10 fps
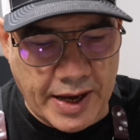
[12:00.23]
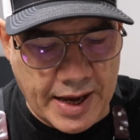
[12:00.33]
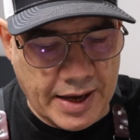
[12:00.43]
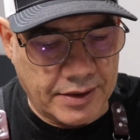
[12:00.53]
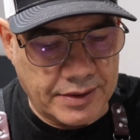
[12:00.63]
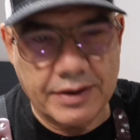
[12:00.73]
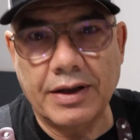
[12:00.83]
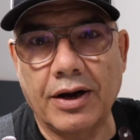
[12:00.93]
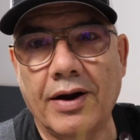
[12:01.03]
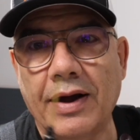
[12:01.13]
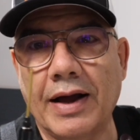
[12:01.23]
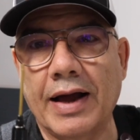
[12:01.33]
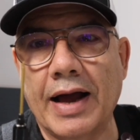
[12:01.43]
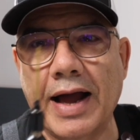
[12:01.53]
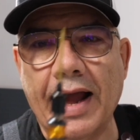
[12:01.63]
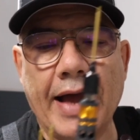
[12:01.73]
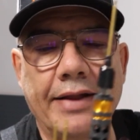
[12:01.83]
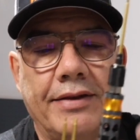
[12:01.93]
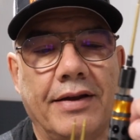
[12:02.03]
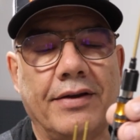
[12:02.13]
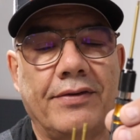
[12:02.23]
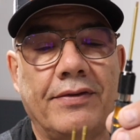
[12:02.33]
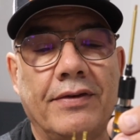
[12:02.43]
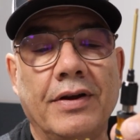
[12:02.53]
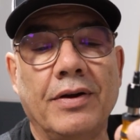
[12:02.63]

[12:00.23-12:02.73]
out, I had this,